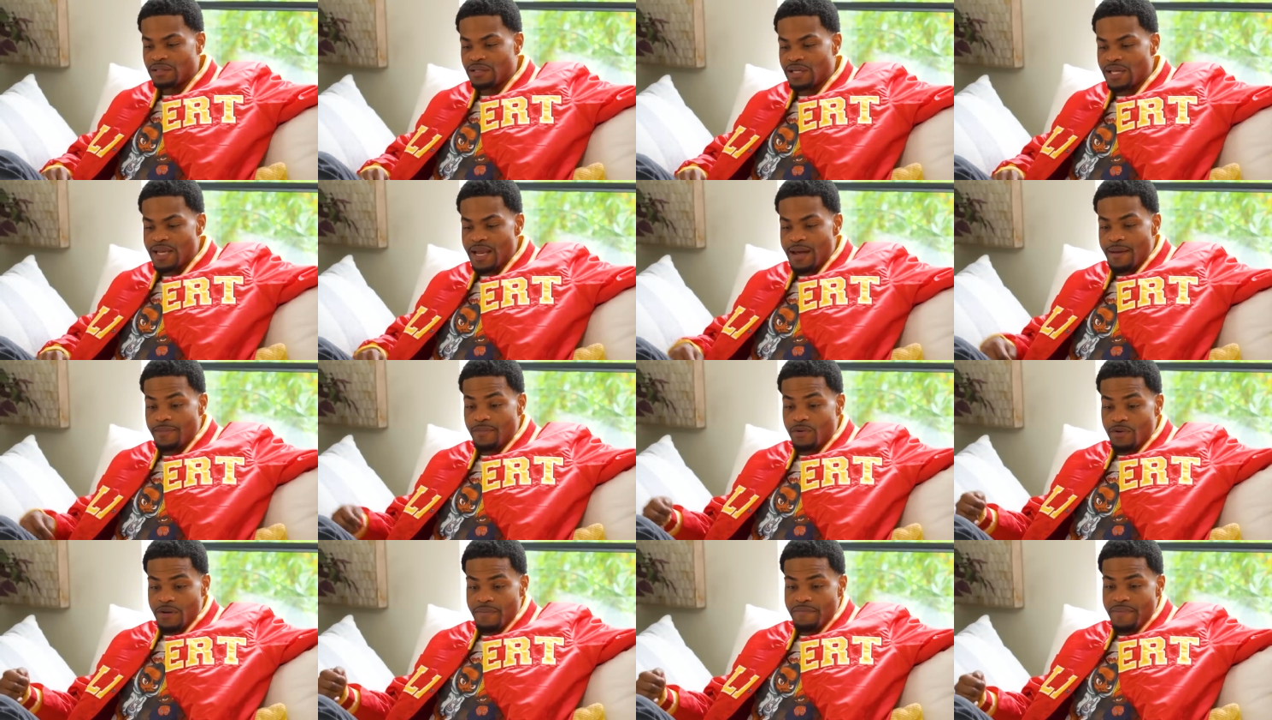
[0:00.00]
and now
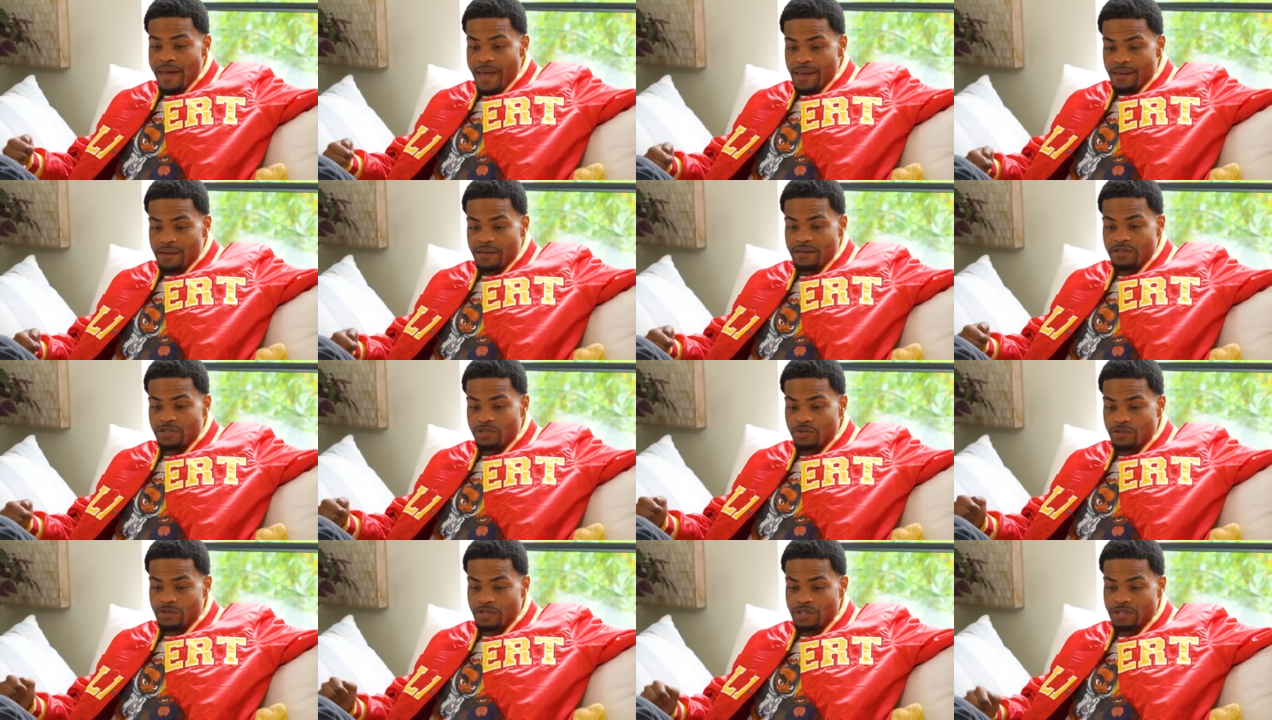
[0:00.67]
I'm going back on
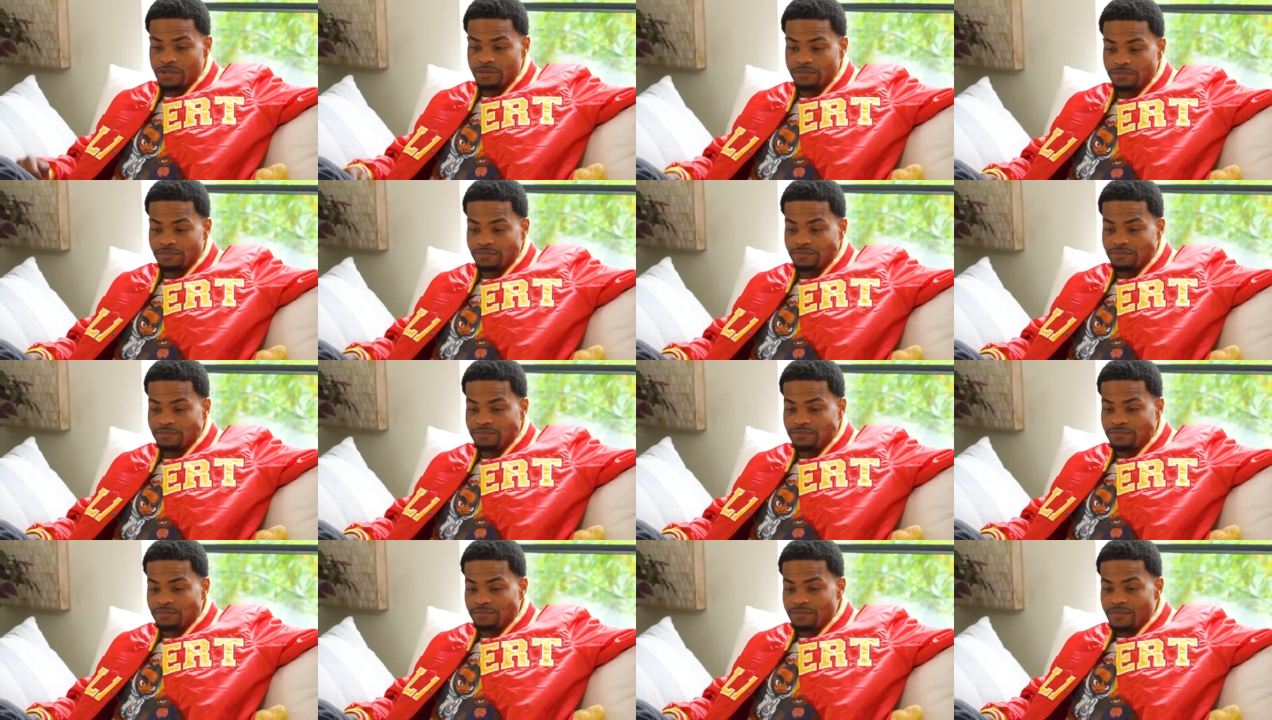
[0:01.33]
tour.
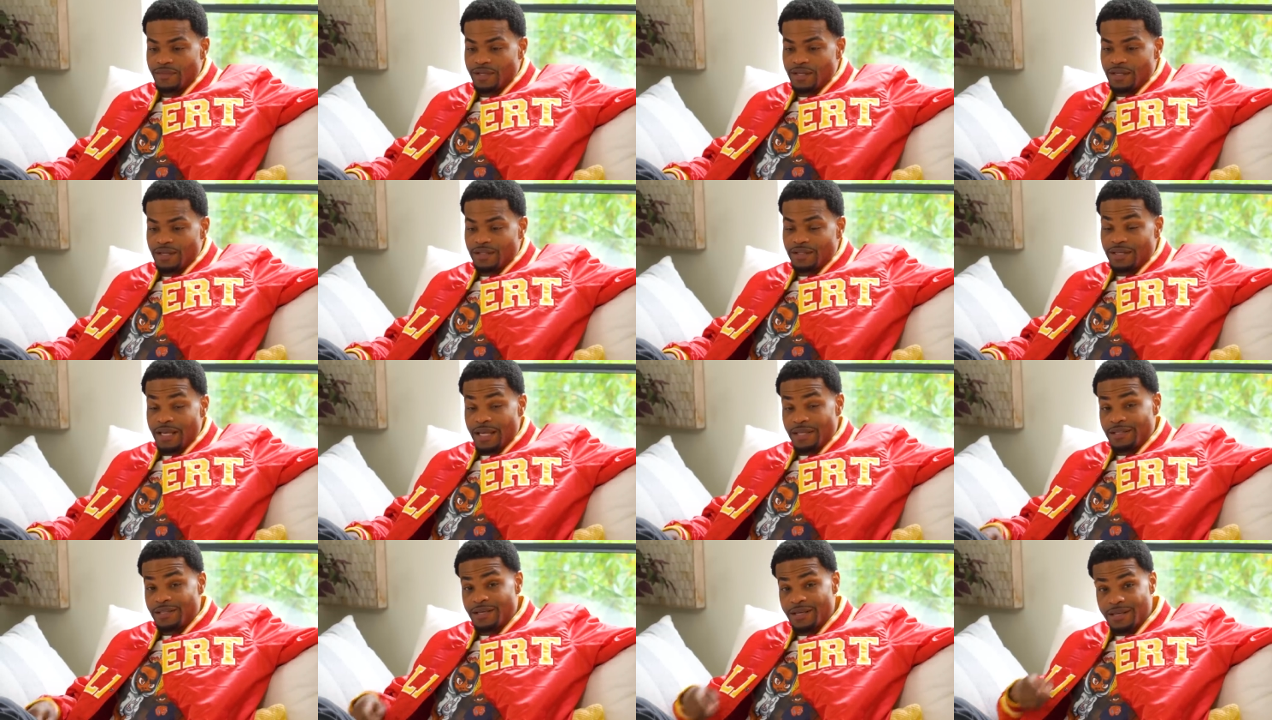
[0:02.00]

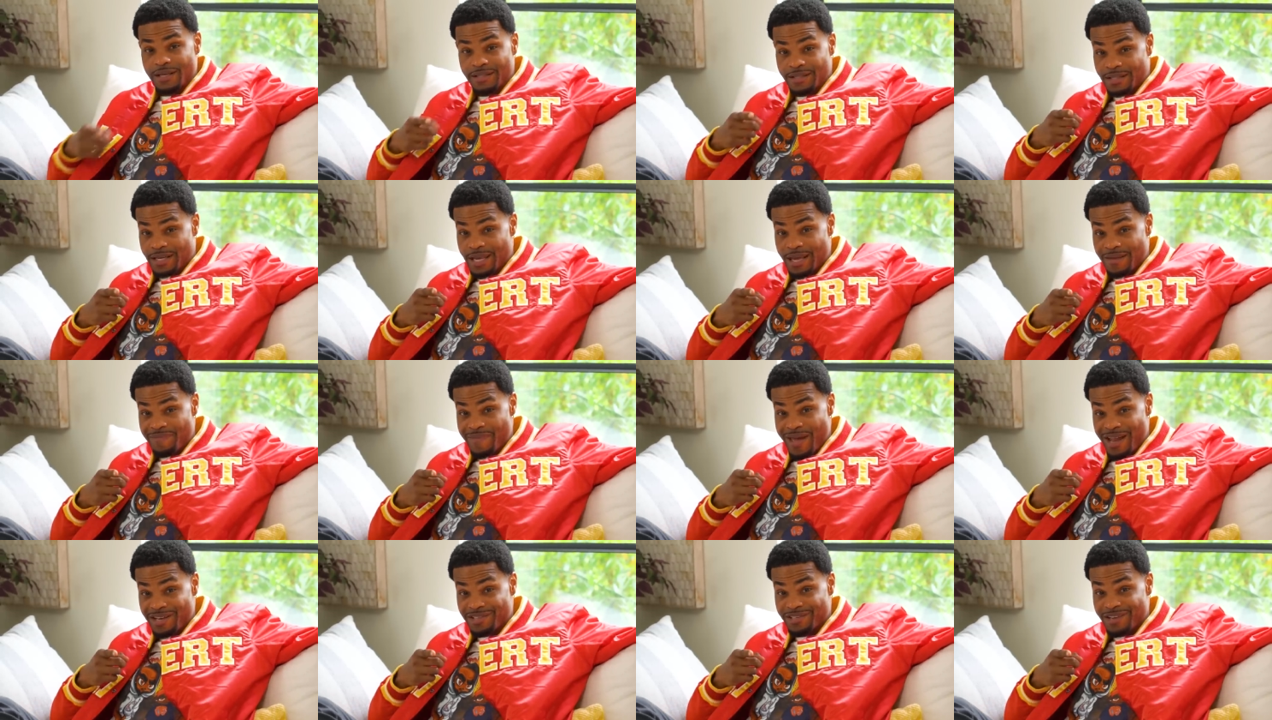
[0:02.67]
Get tickets,
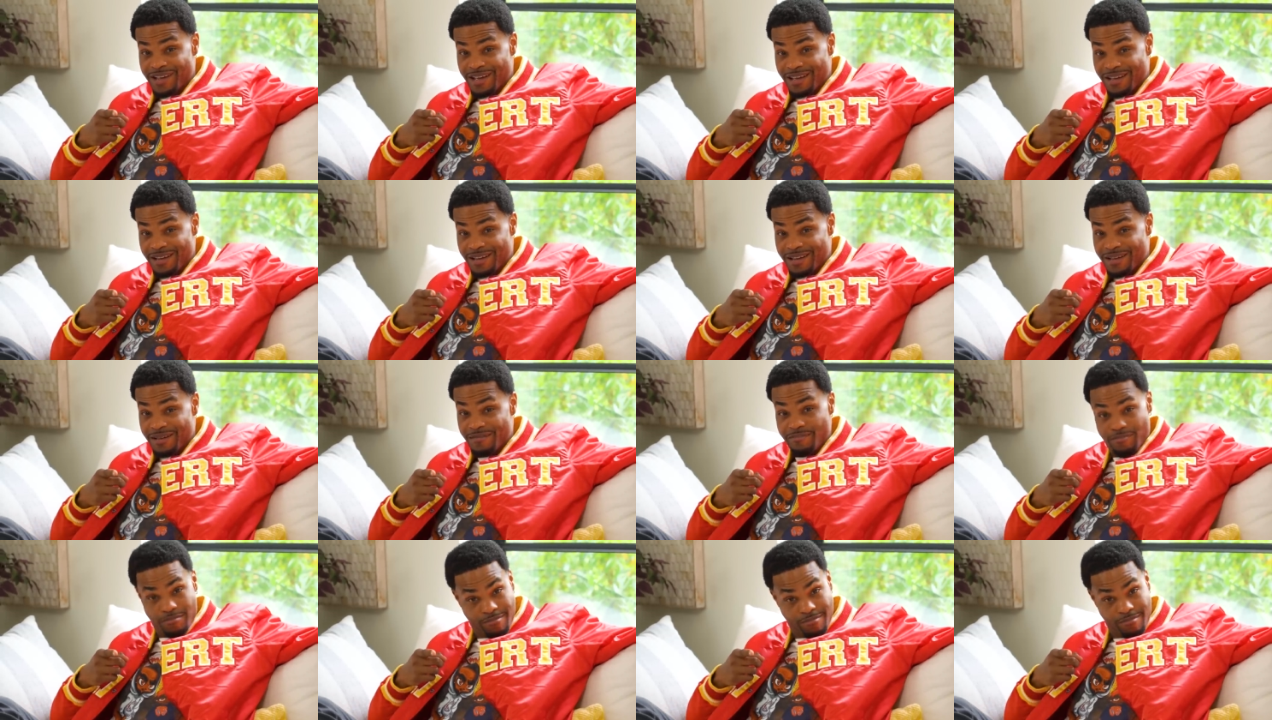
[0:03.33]
kingbach.com.